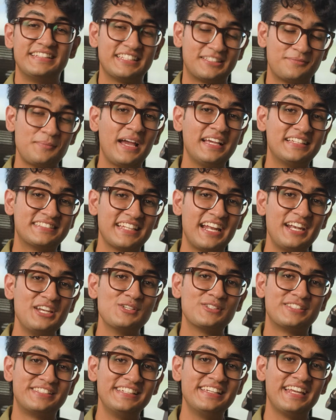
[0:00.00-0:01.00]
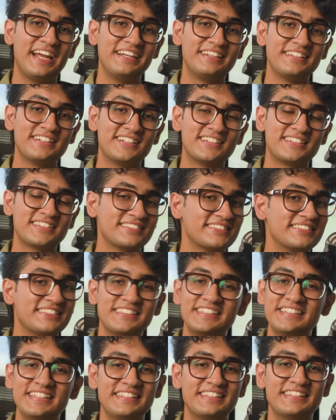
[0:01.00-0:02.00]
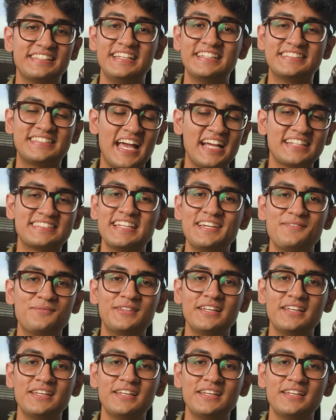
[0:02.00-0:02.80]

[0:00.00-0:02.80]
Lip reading: This mic stand you see right here, exact same